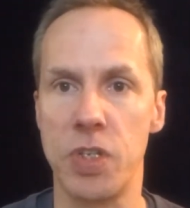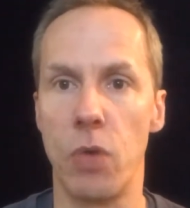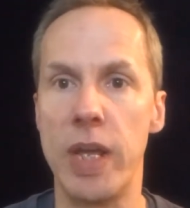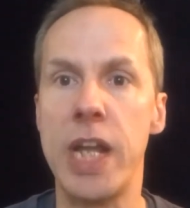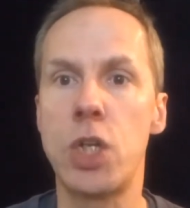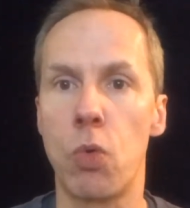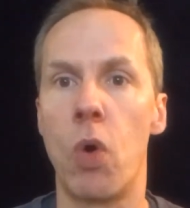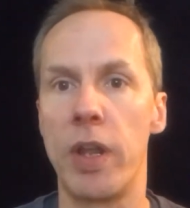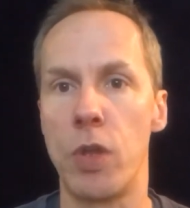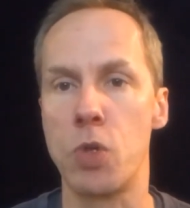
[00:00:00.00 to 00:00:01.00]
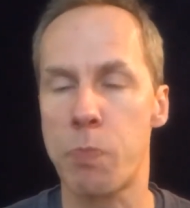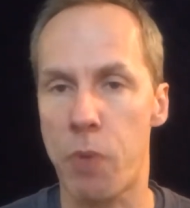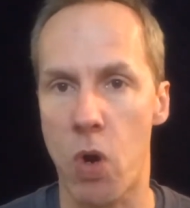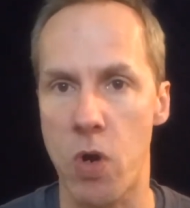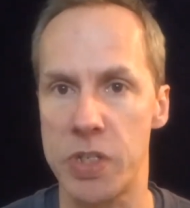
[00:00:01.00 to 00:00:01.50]
So each one of those
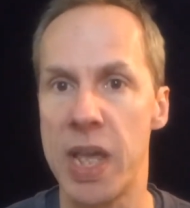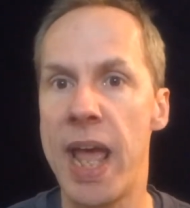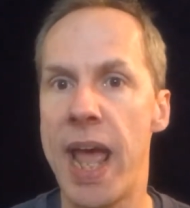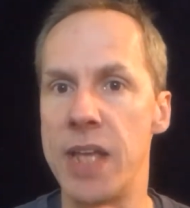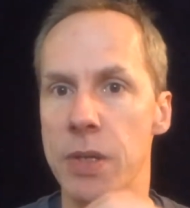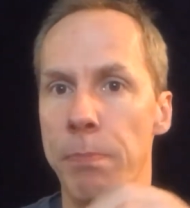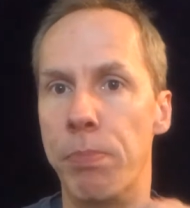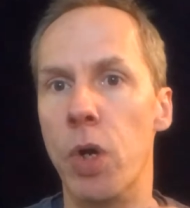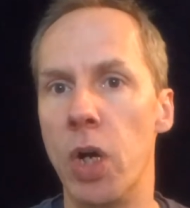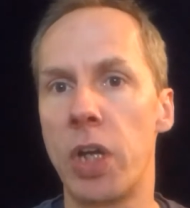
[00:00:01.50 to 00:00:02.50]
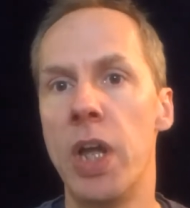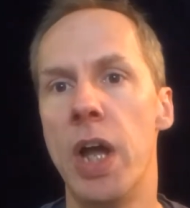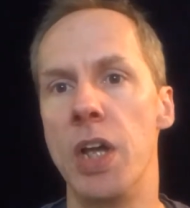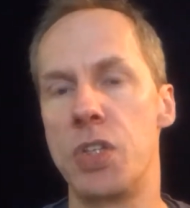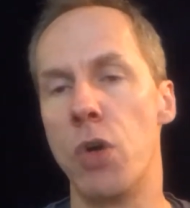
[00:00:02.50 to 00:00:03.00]
parts has a book
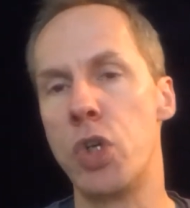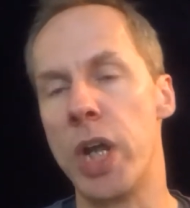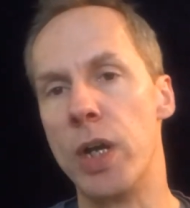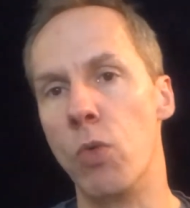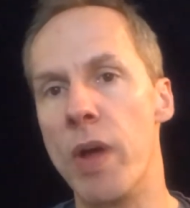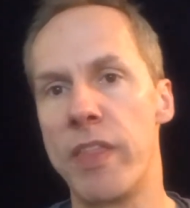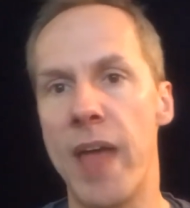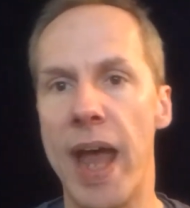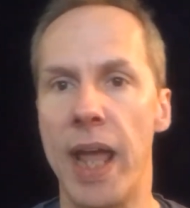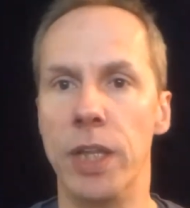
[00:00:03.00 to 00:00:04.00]
associated with that,